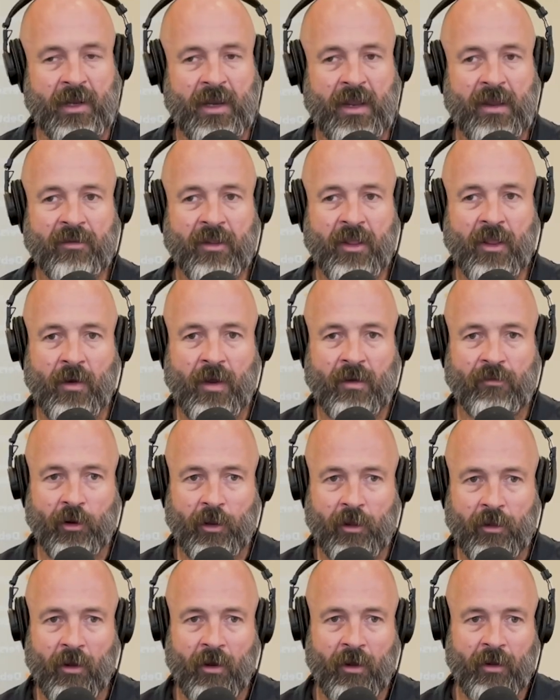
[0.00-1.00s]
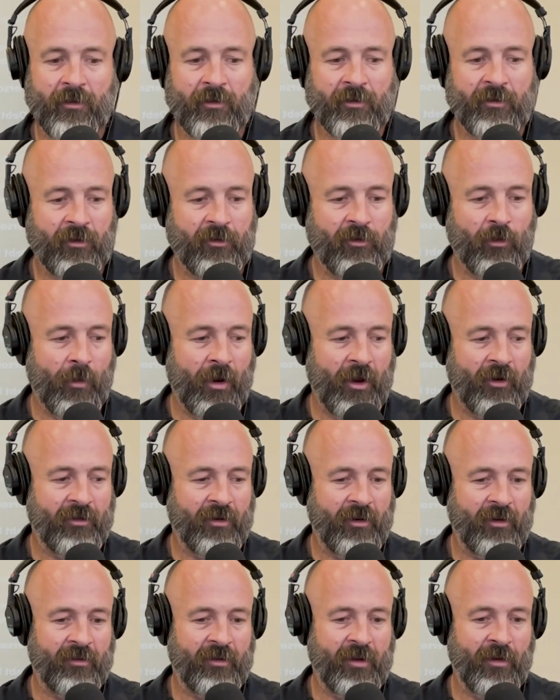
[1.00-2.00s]
and even though every client
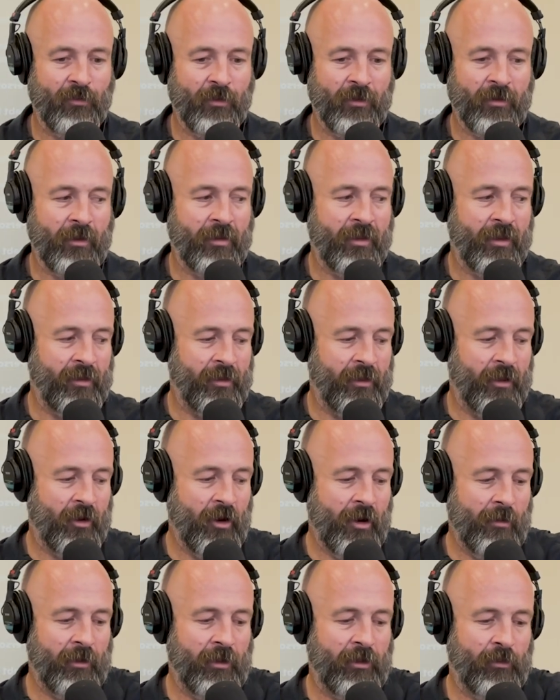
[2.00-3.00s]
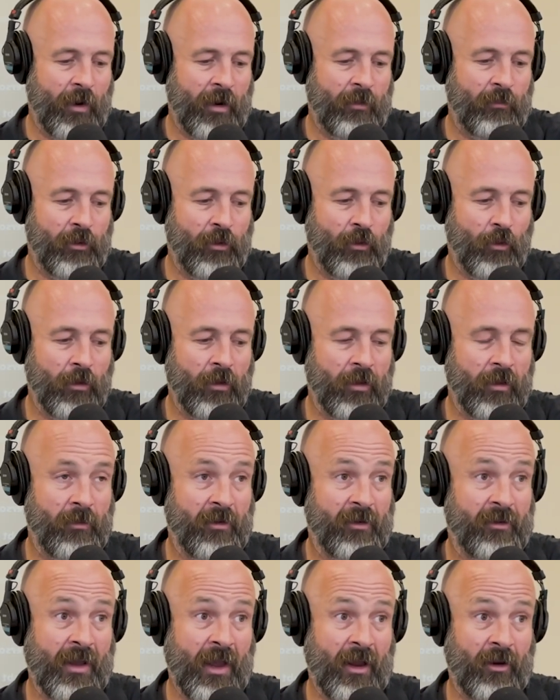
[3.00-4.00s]
situation is different, I think the common thread with all of
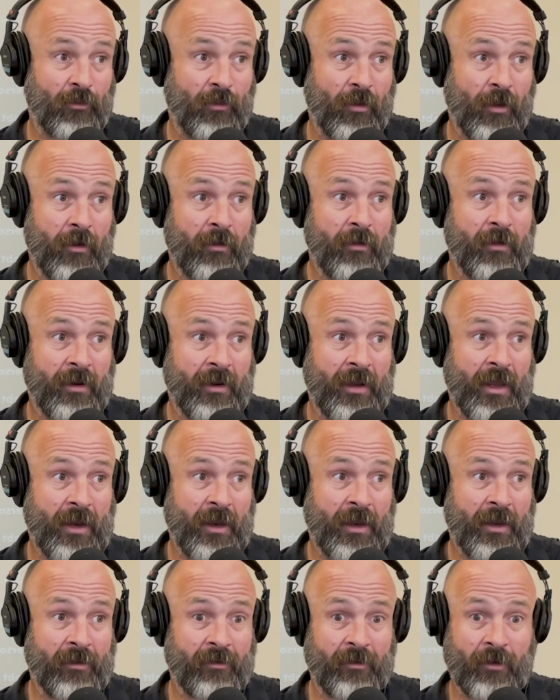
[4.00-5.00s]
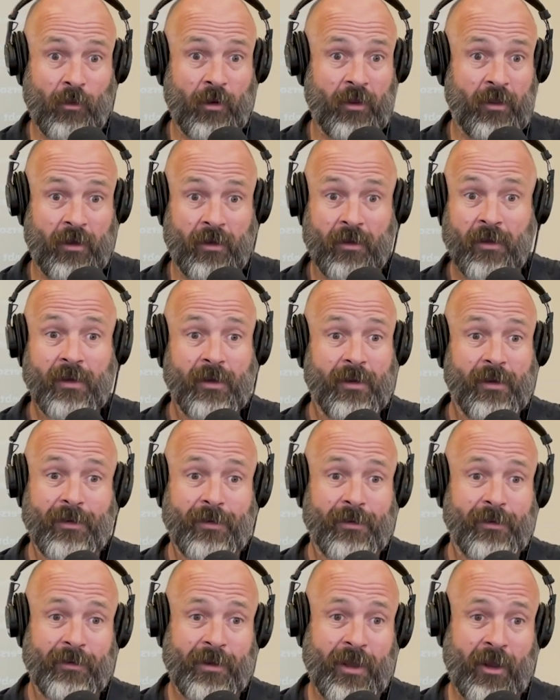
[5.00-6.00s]
them is cash flow and getting, so whether
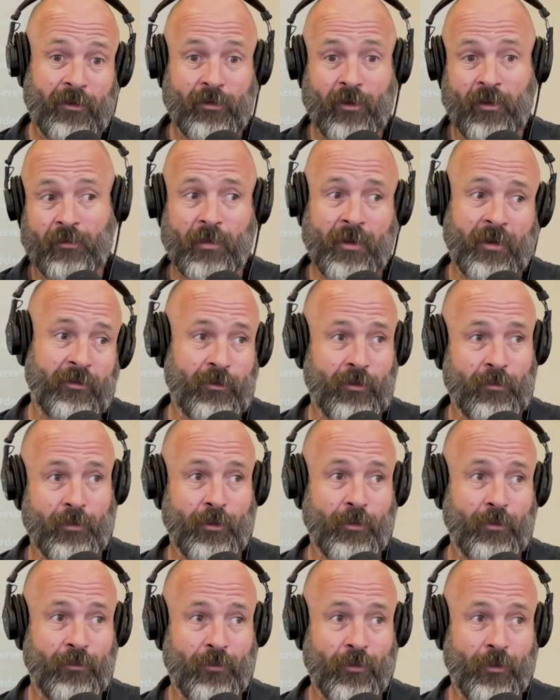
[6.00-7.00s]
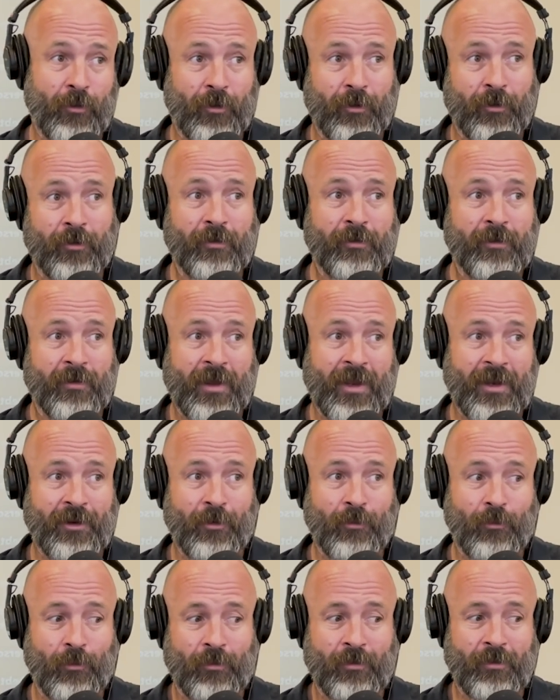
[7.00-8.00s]
cash flow's been super good for you and
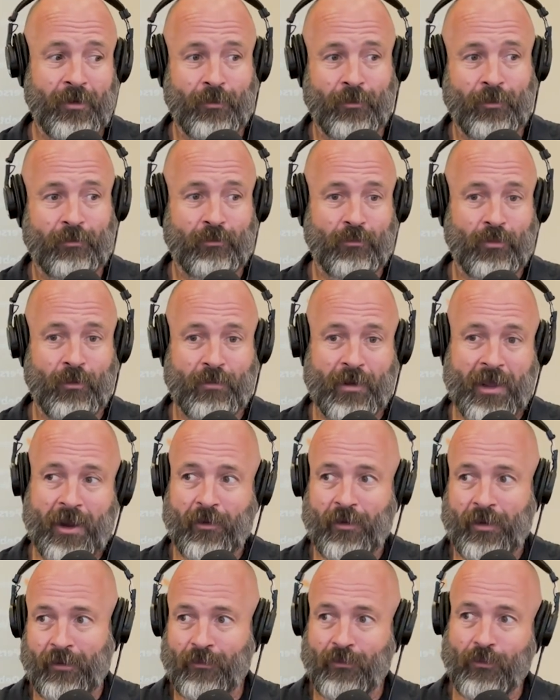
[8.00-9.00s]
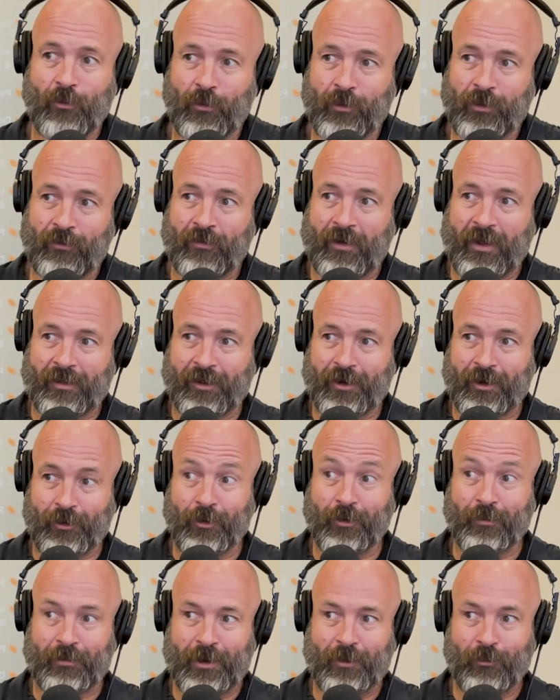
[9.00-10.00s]
you're preparing for the fact that it
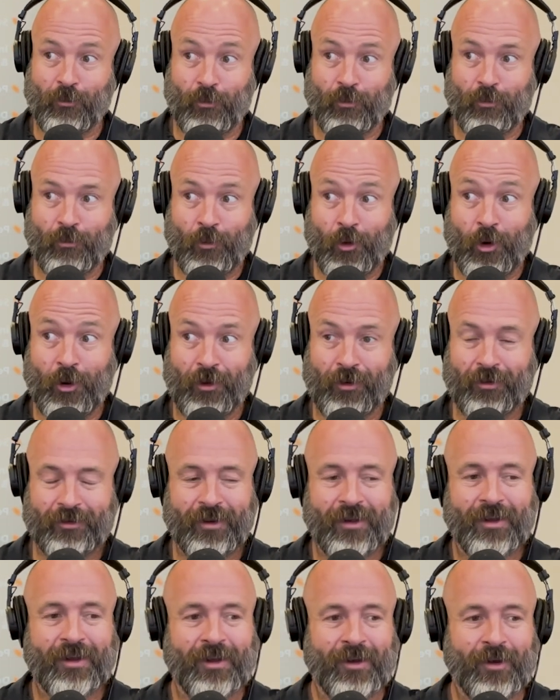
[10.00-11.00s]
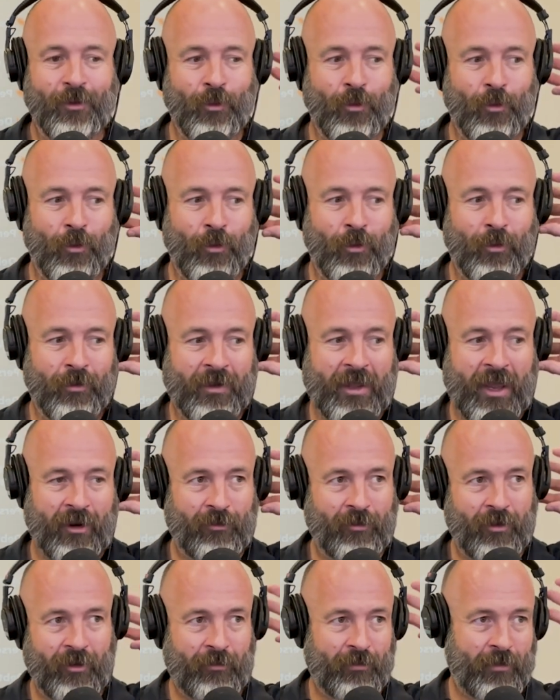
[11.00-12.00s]
could be worse, or
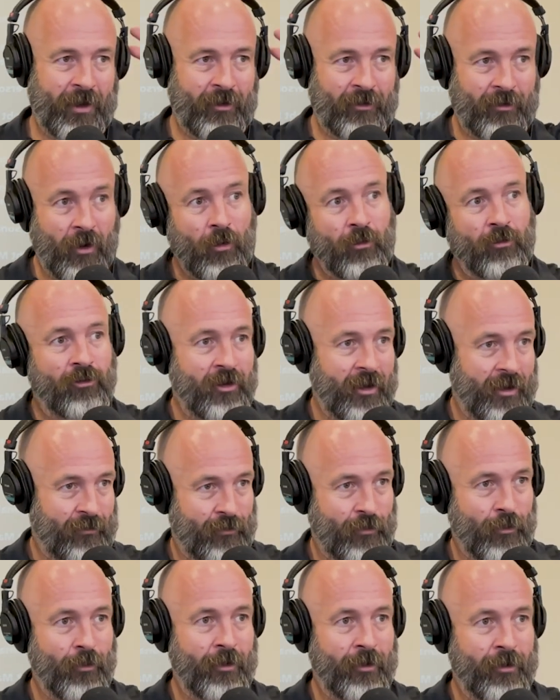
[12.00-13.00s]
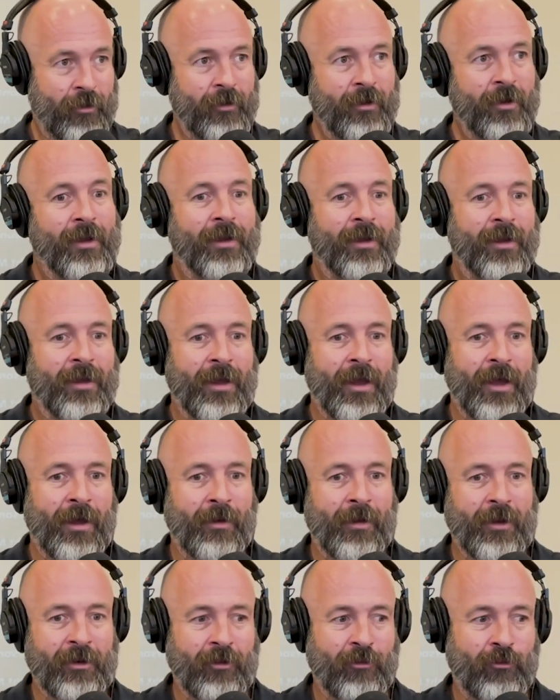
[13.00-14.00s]
cash flow's been dog shit for you
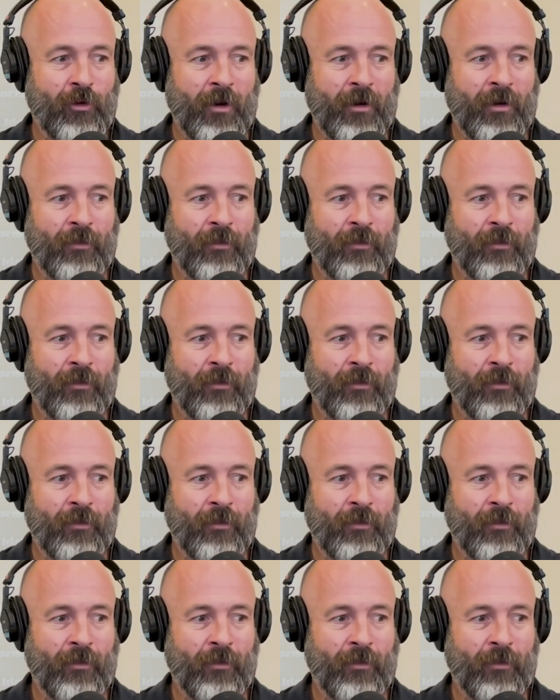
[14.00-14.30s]
and you're trying